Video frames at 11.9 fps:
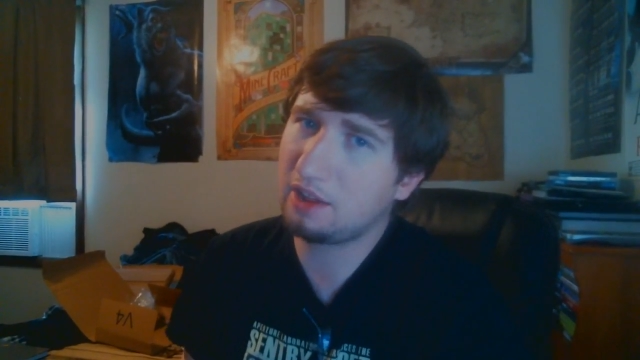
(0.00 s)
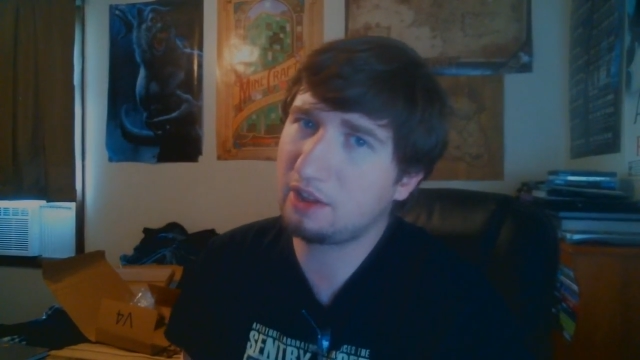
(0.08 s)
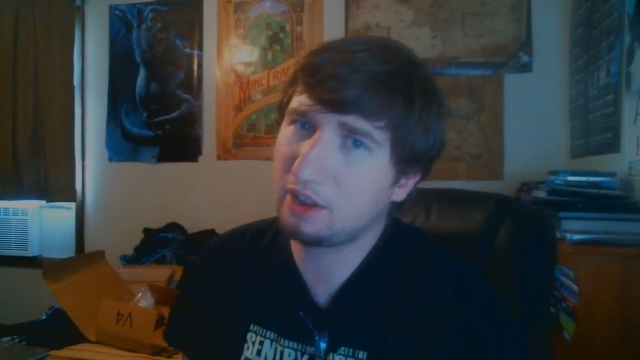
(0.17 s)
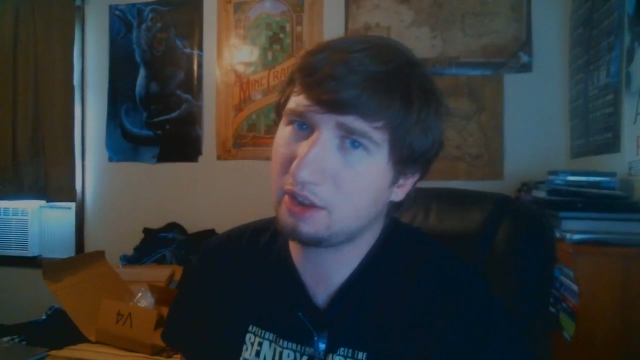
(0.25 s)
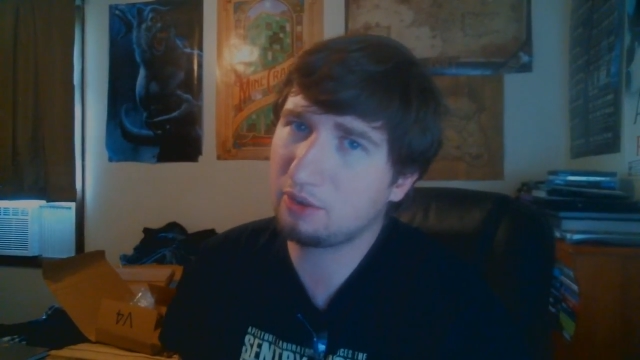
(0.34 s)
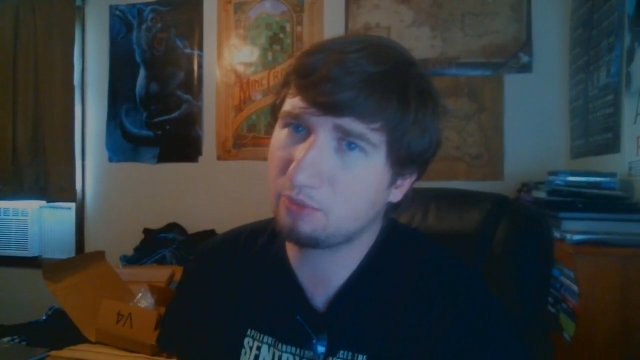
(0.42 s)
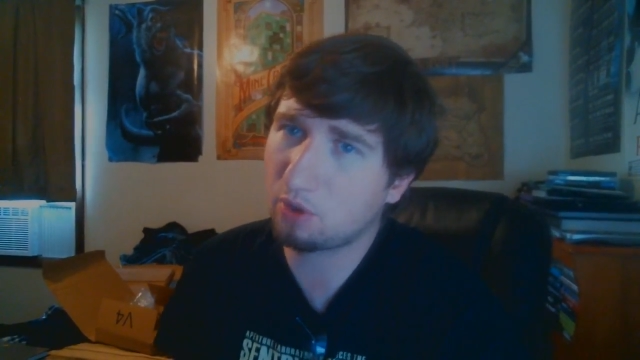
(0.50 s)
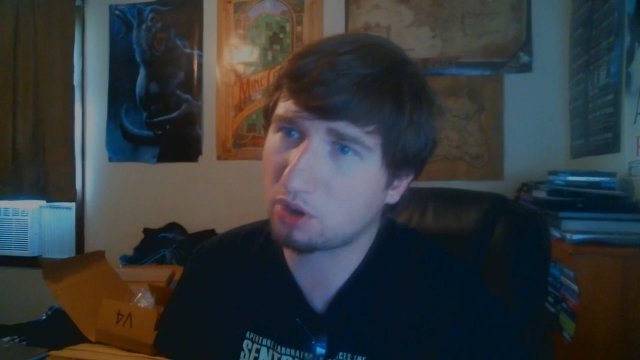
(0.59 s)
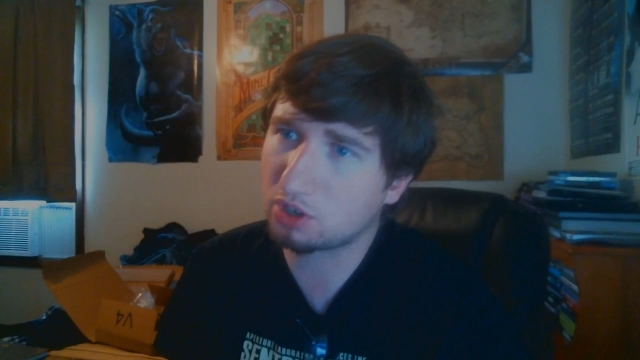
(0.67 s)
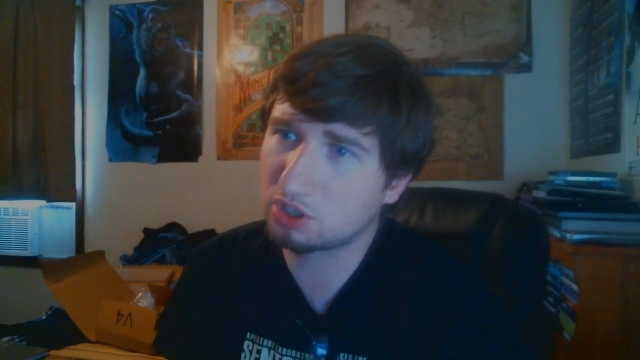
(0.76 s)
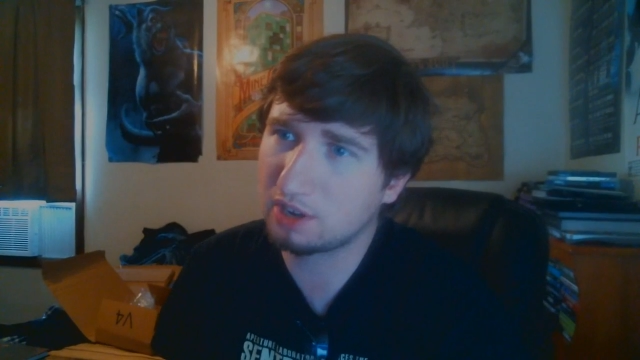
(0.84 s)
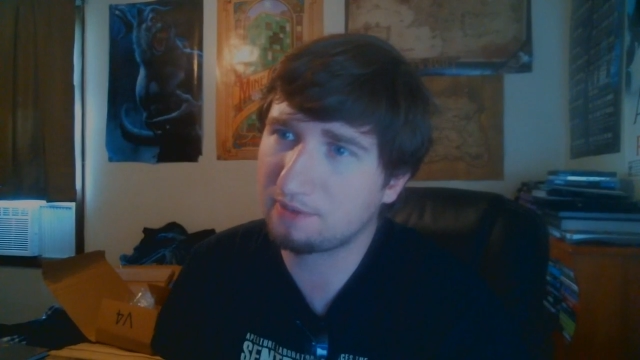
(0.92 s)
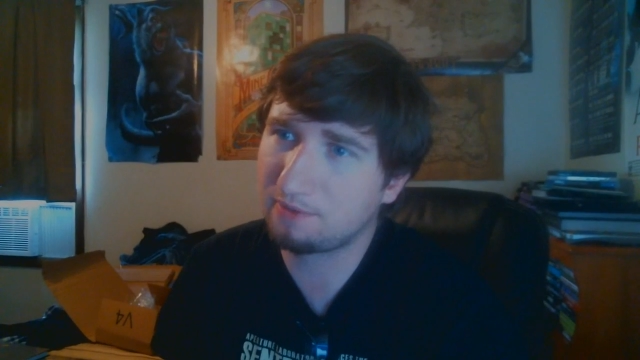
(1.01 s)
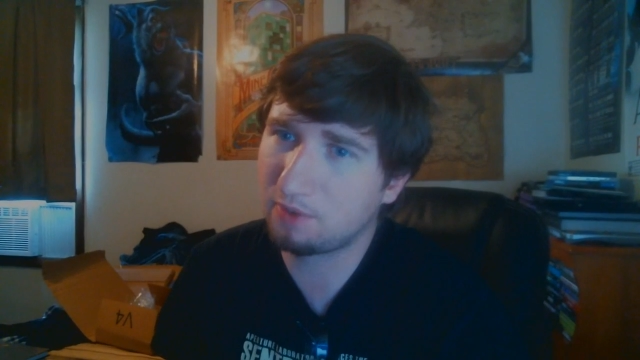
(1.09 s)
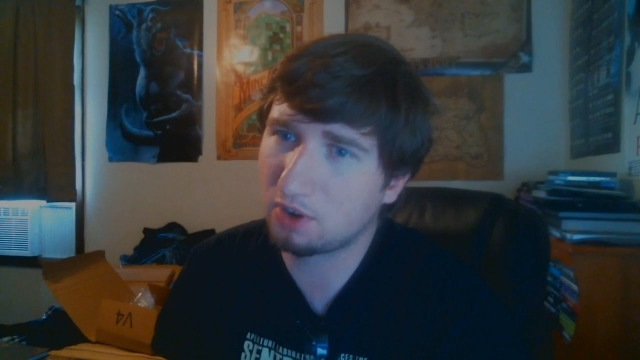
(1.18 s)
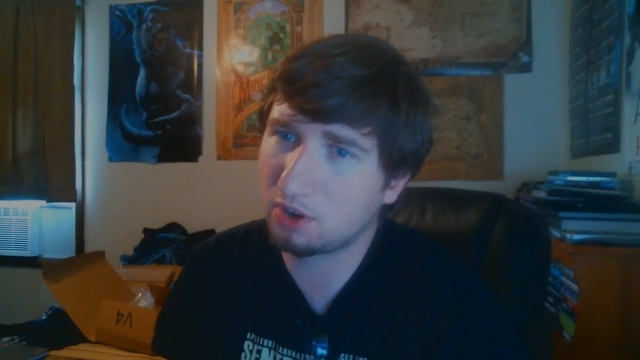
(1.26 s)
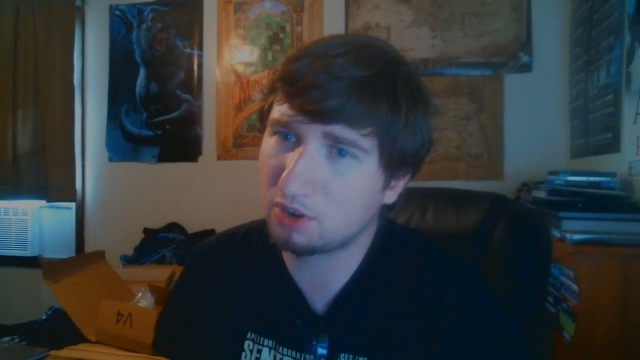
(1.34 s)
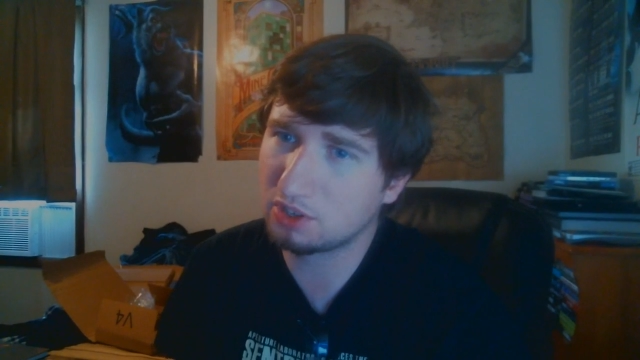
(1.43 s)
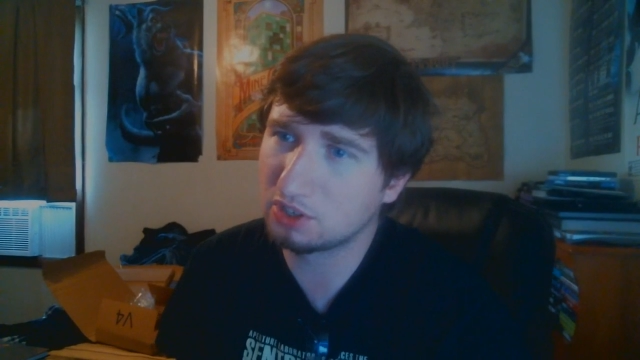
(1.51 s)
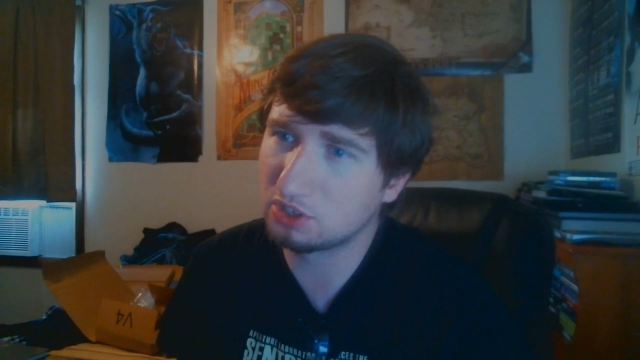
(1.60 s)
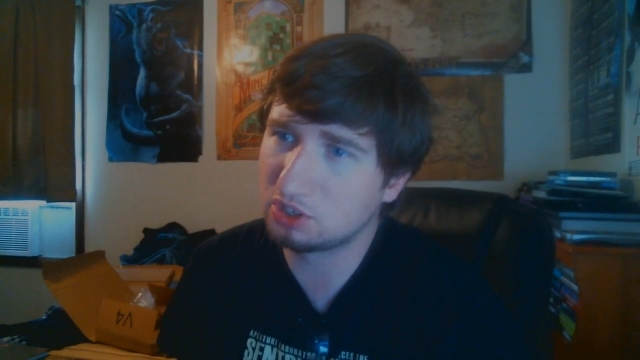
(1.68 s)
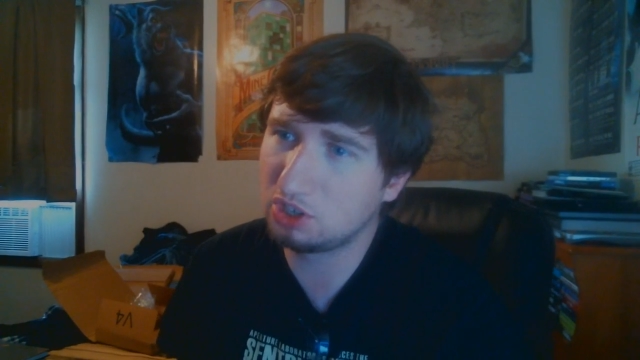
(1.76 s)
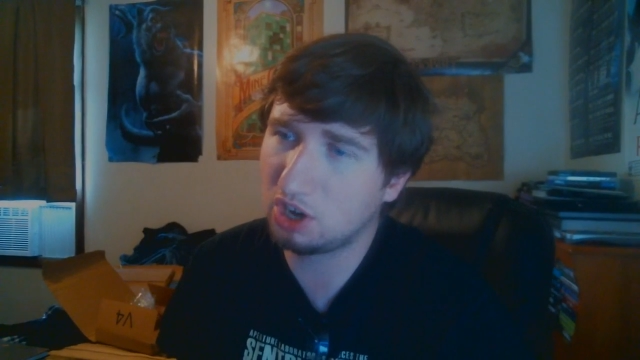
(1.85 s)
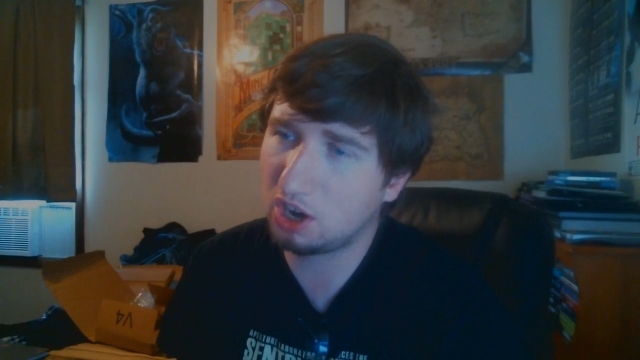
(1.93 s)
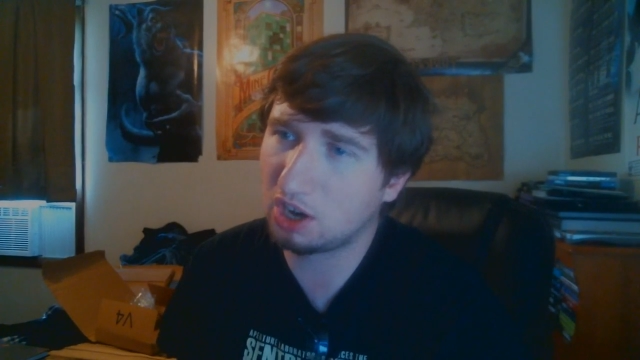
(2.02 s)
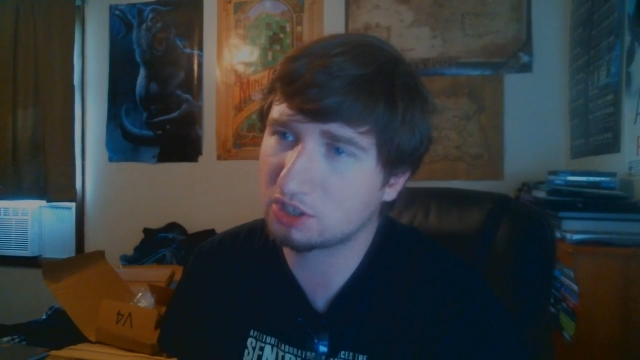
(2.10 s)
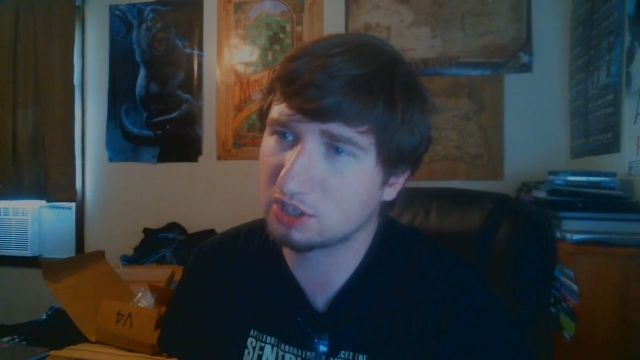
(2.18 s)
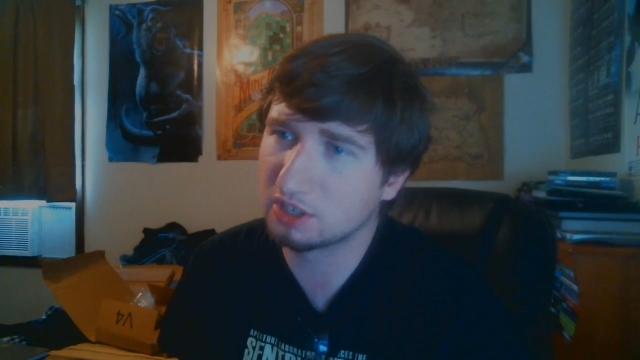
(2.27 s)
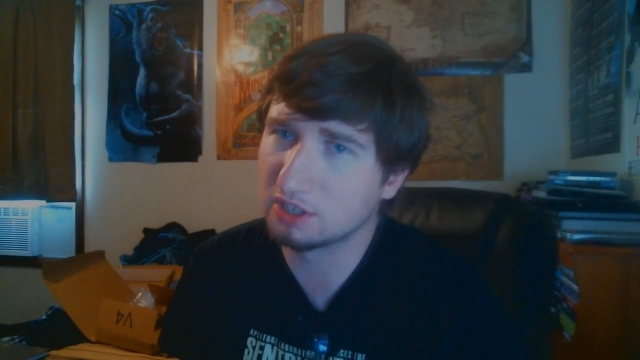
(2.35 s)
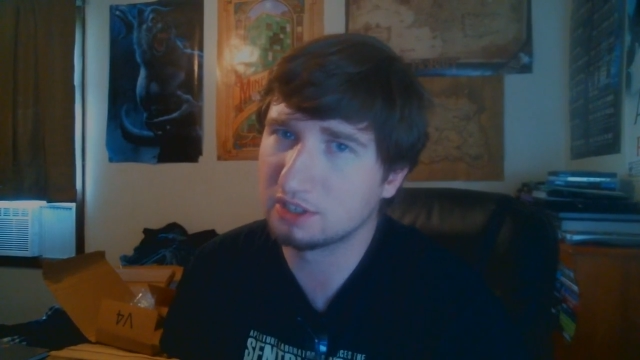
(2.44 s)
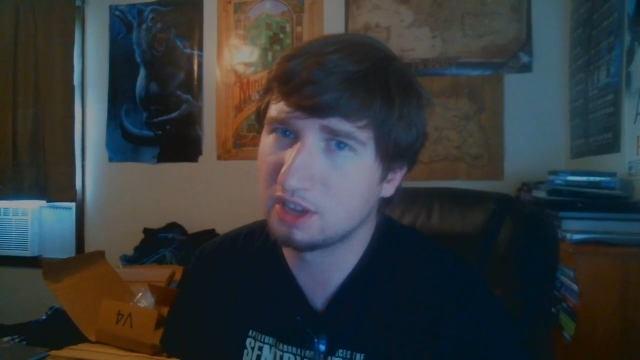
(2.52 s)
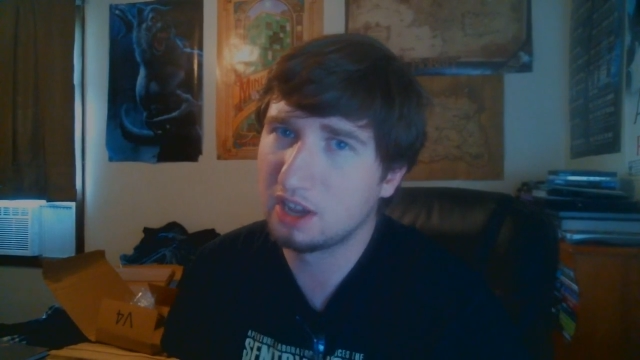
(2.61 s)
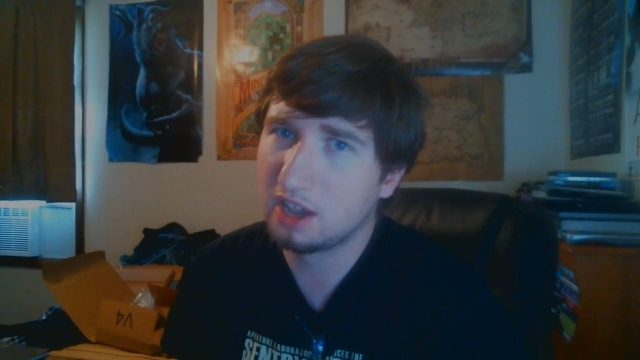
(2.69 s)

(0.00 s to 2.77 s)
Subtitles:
a work shift versus Josh's,